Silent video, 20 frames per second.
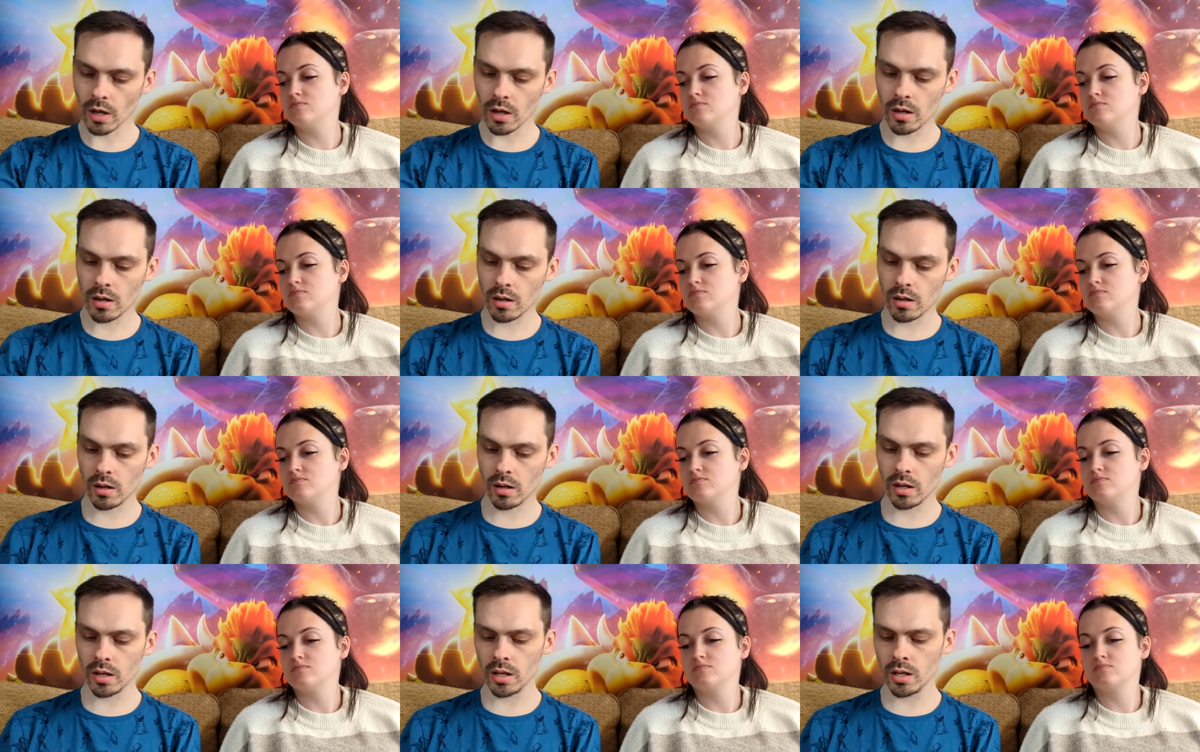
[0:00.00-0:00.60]

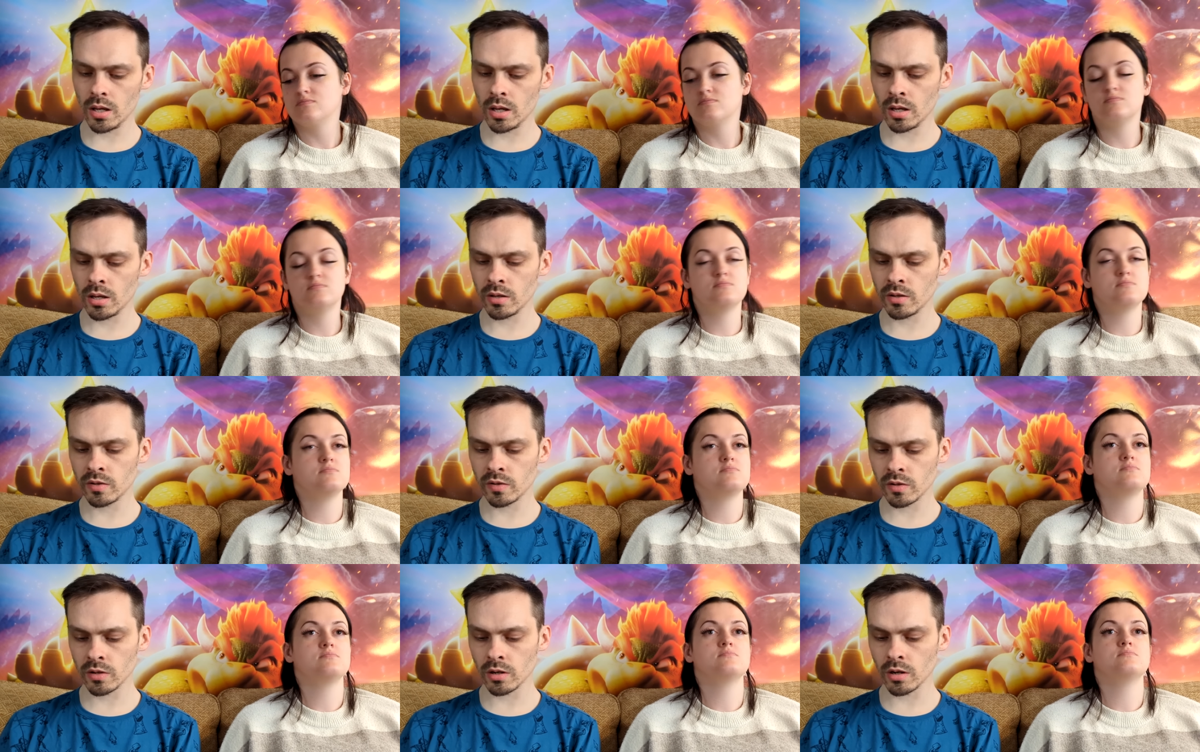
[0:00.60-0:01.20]
Speaker 1: Uh,
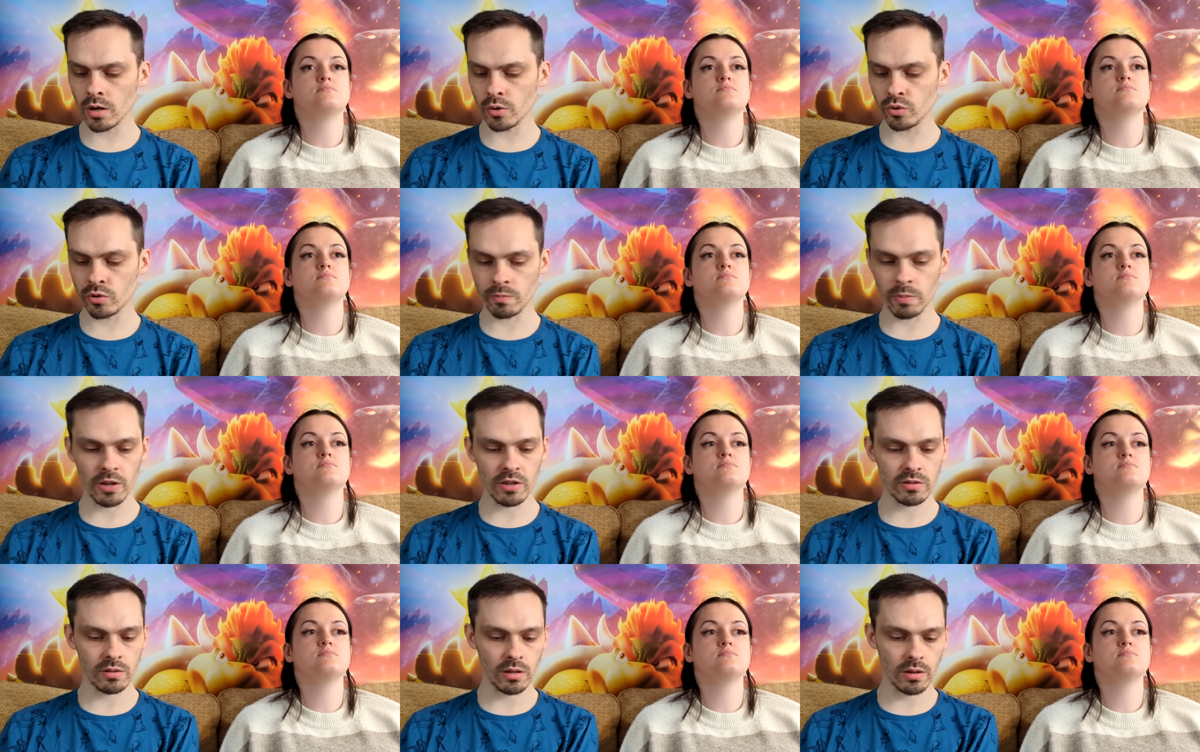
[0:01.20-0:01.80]
he's a
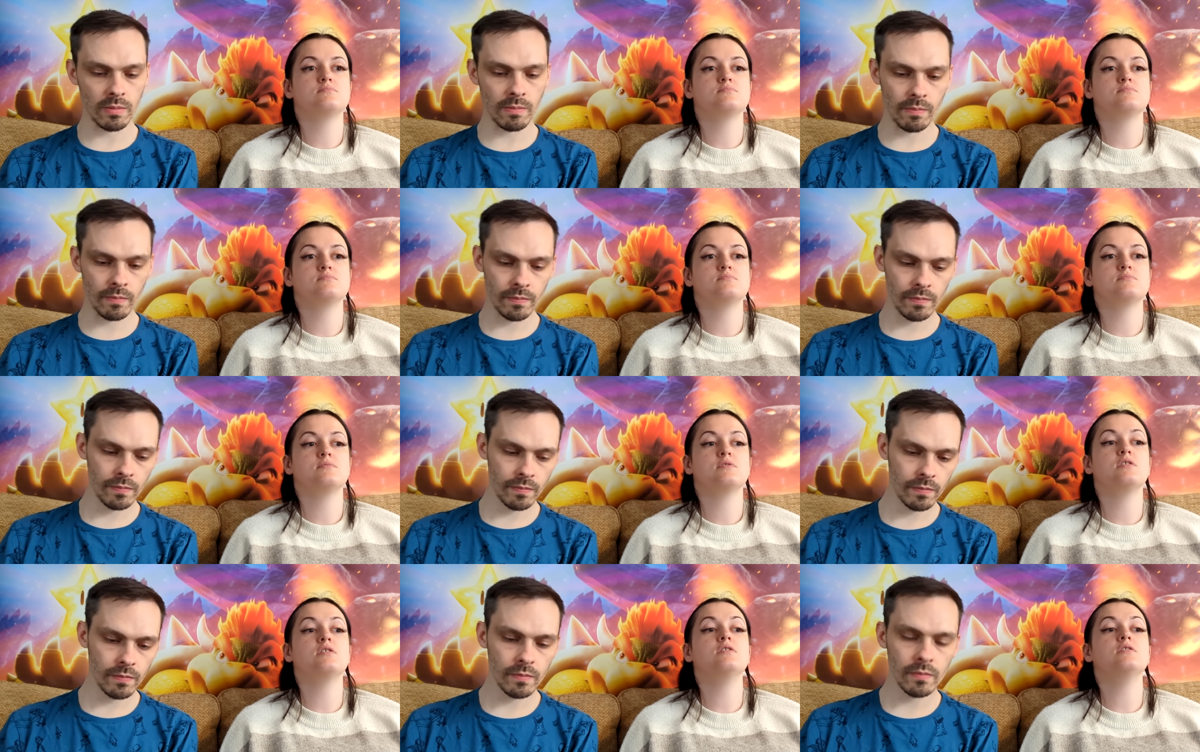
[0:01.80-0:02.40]
Ghostbuster.
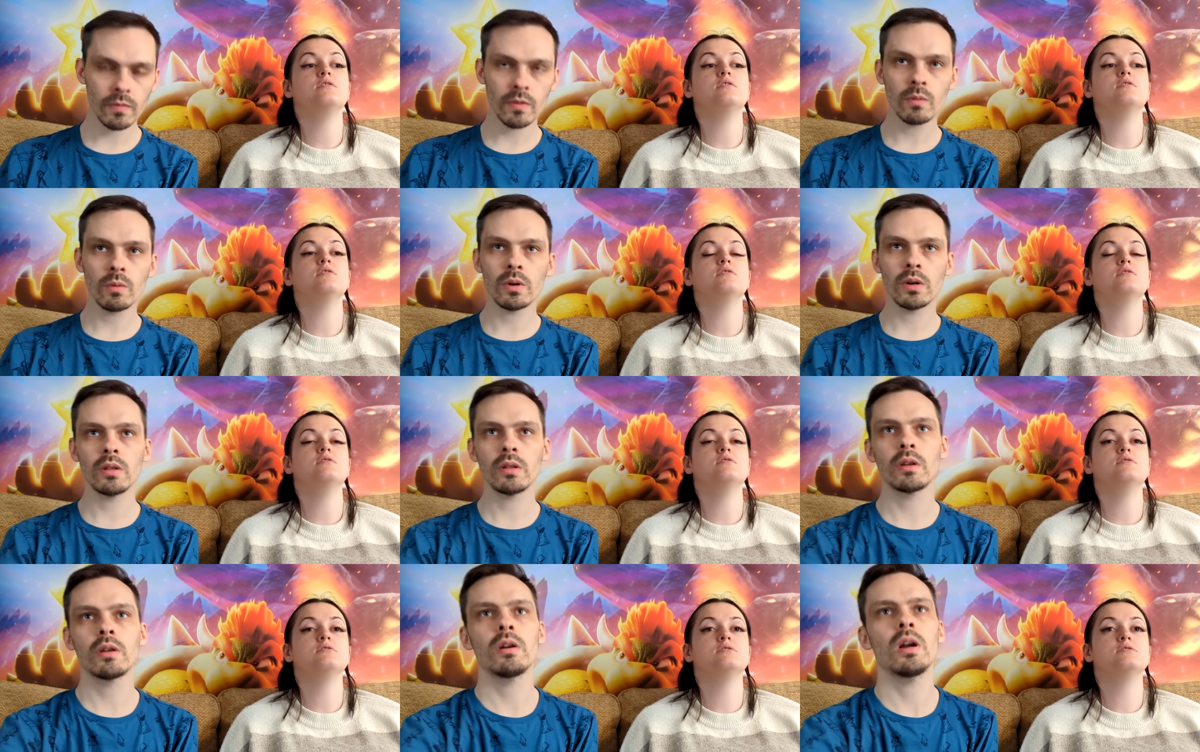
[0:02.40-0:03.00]
Oh.
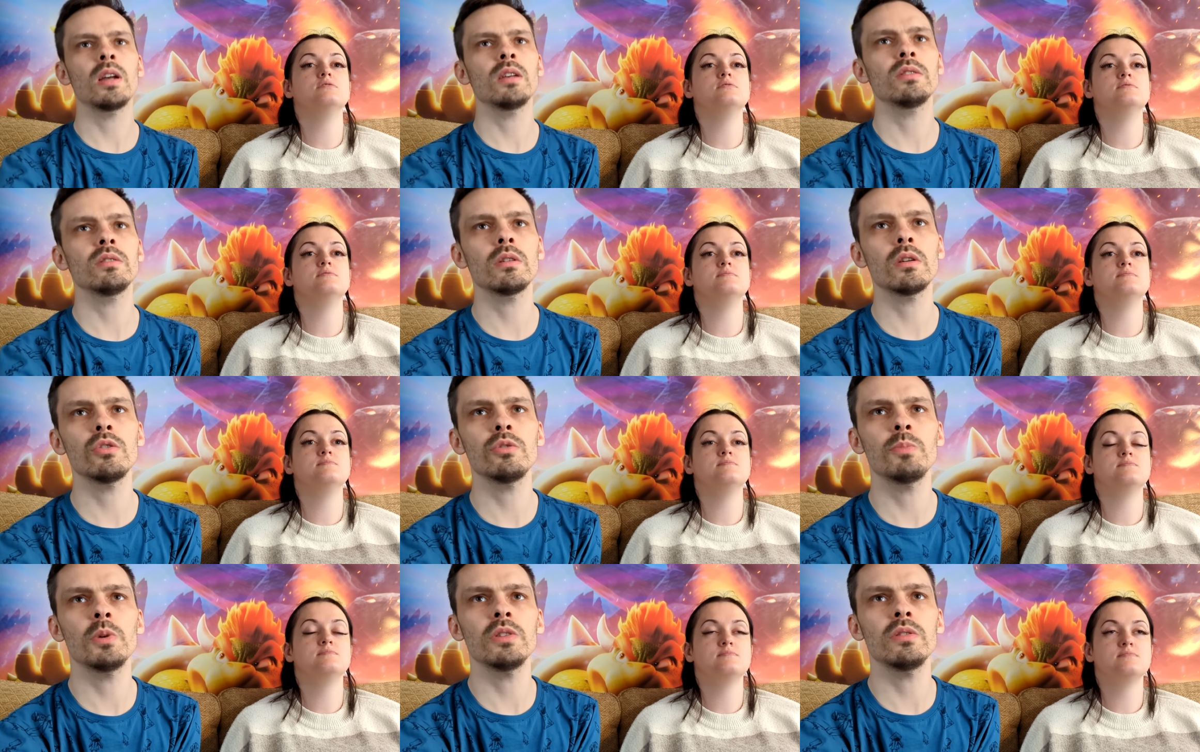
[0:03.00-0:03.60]
One of the creators
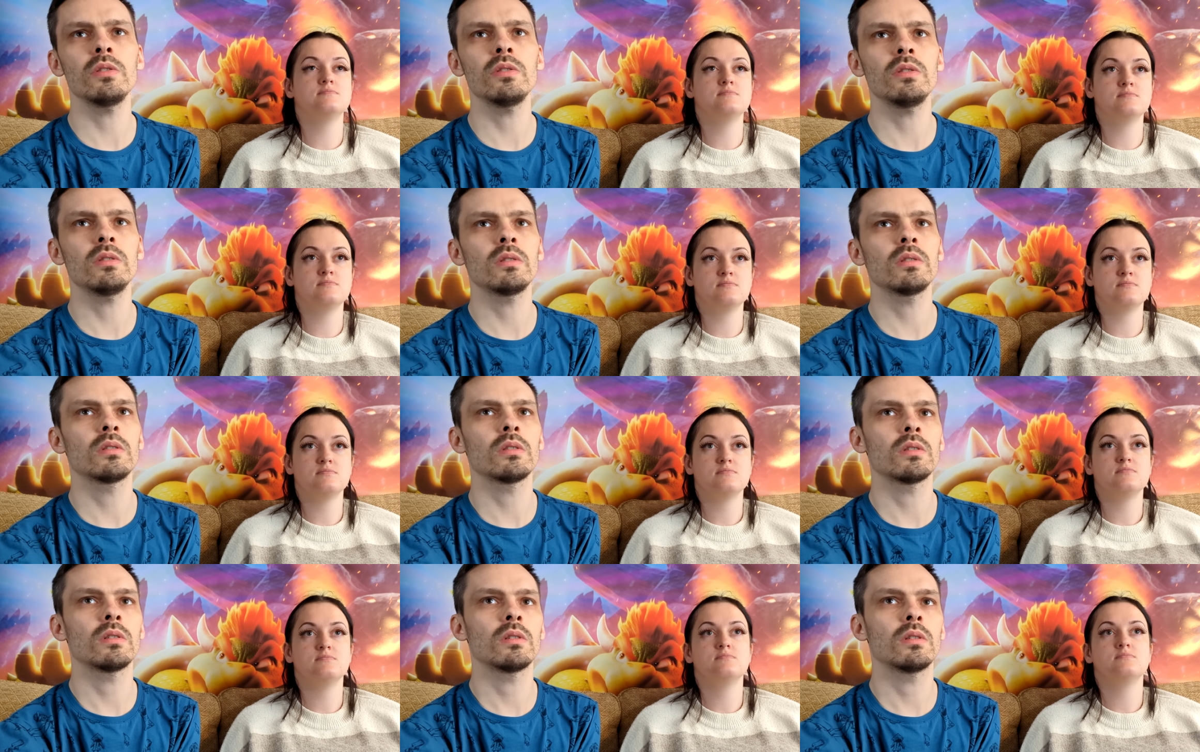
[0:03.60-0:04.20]
of
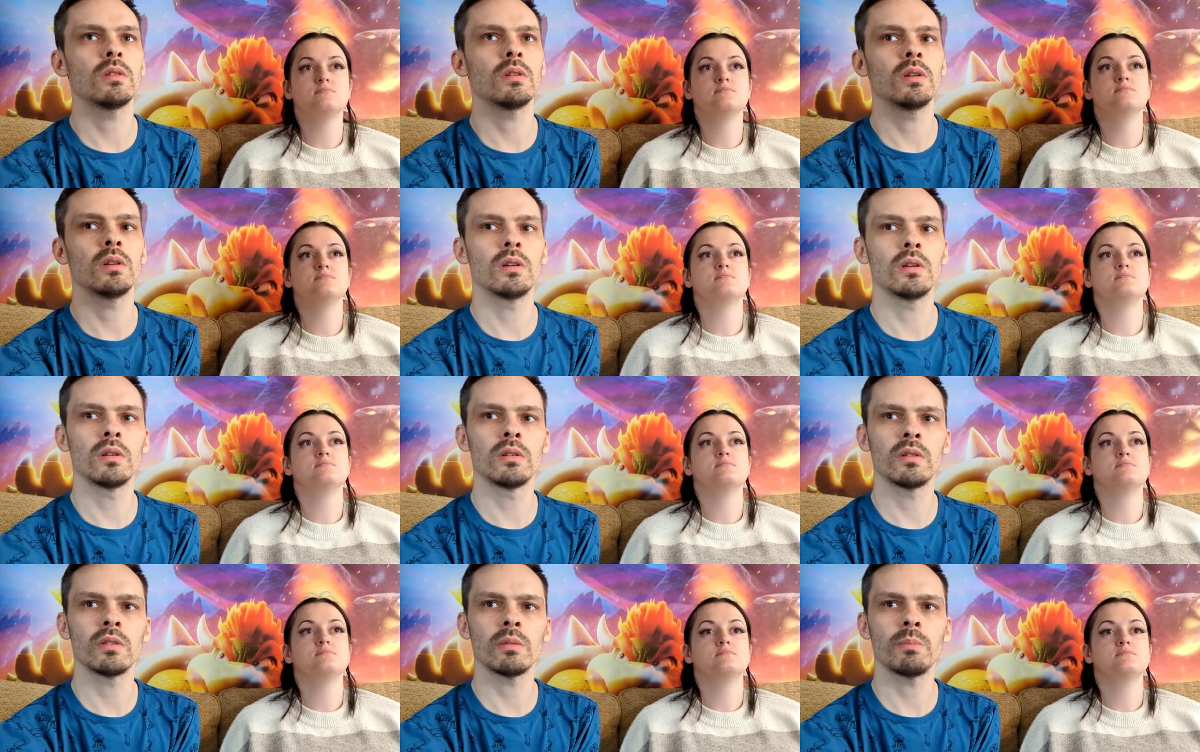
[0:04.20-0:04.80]
Ghostbusters.
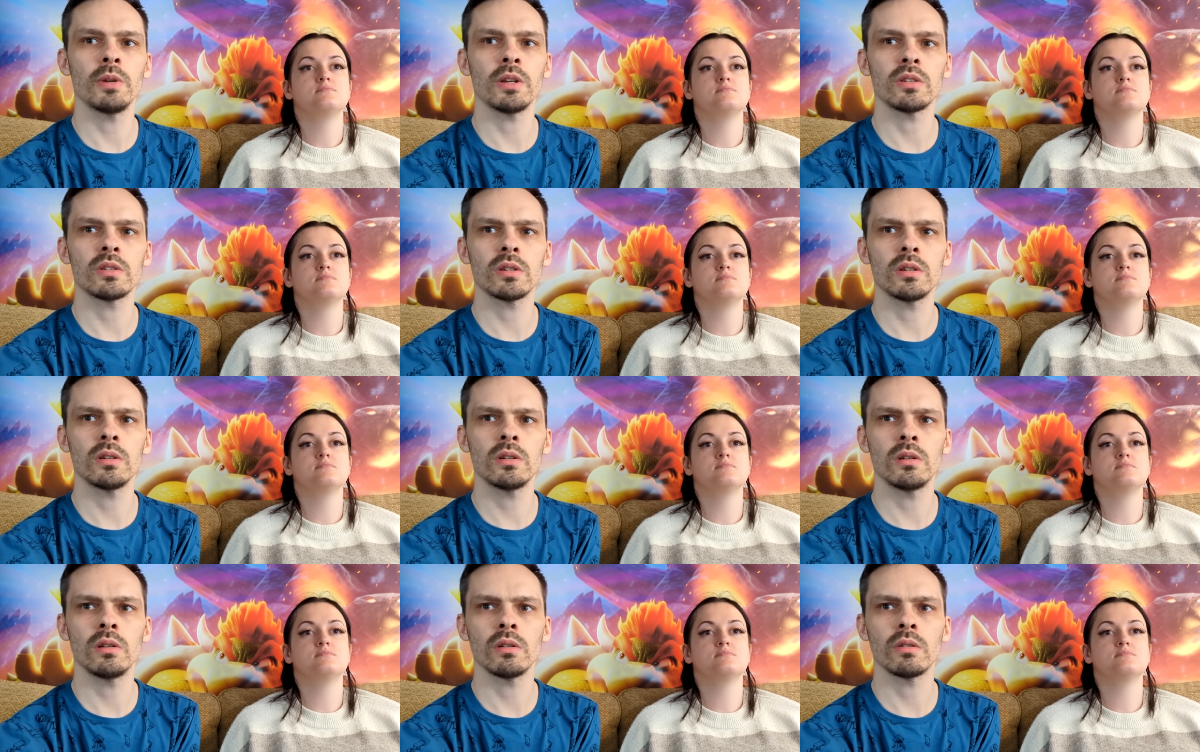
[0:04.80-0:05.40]
Uh, does the
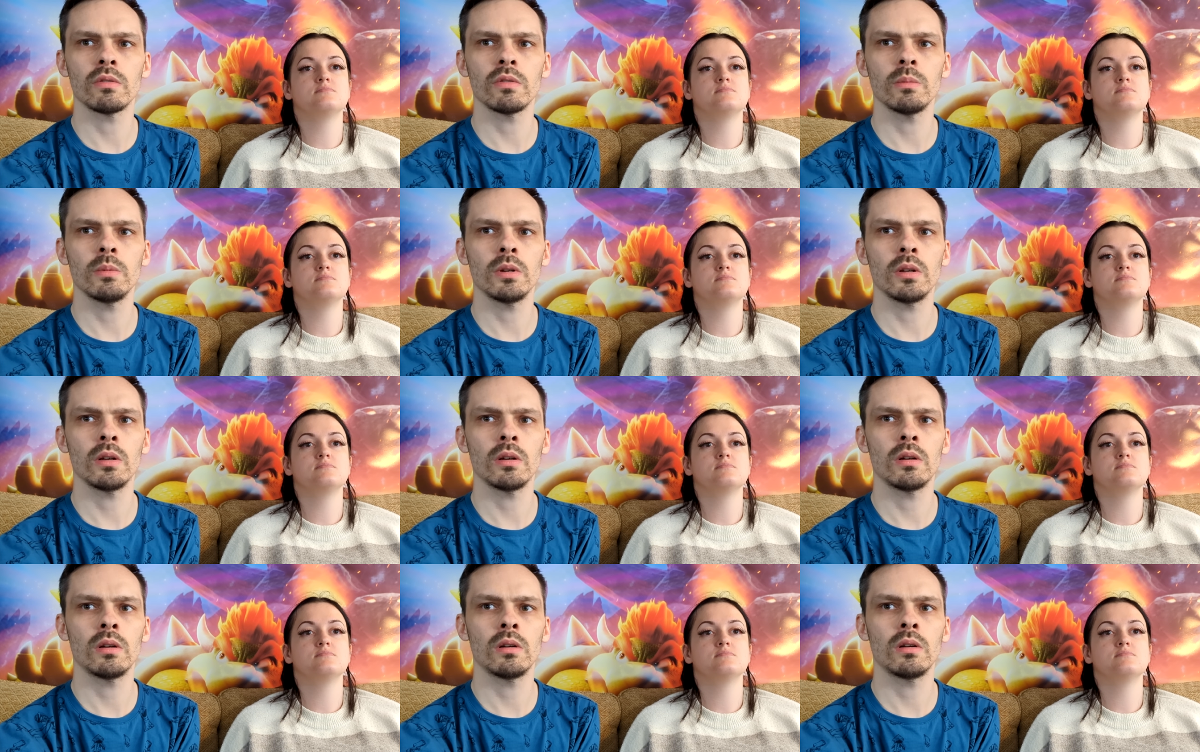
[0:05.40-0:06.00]
picture look
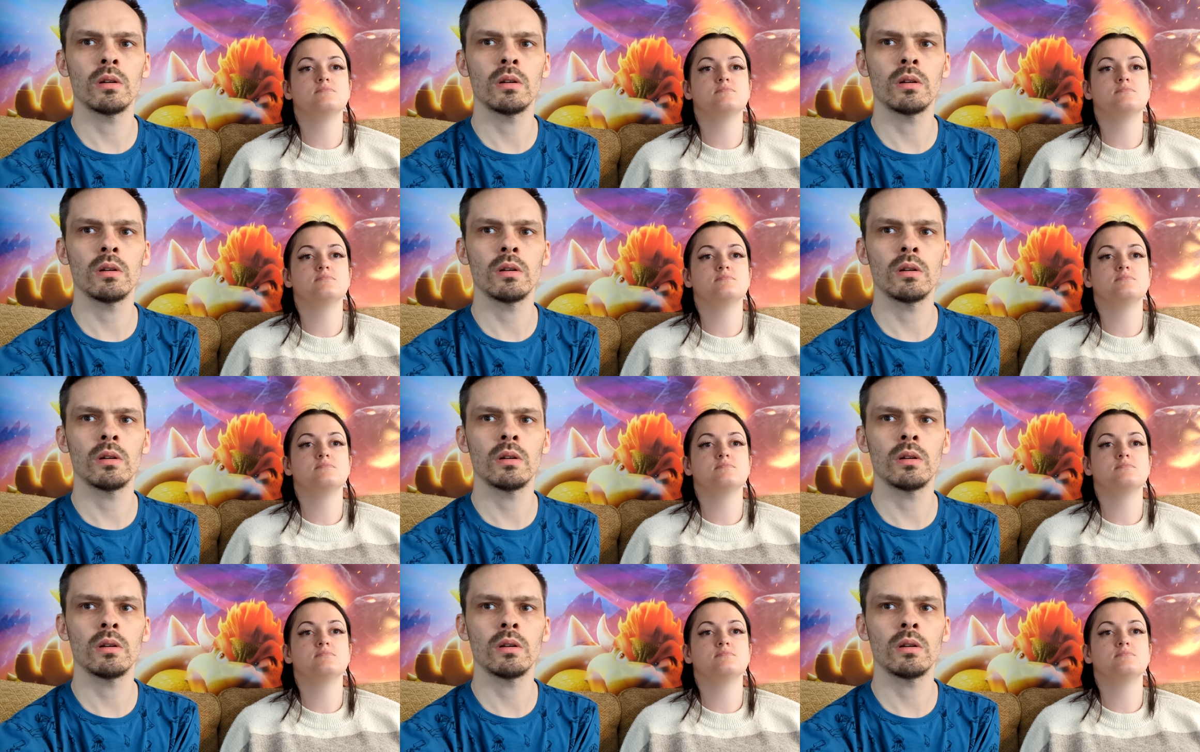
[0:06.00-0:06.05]
familiar?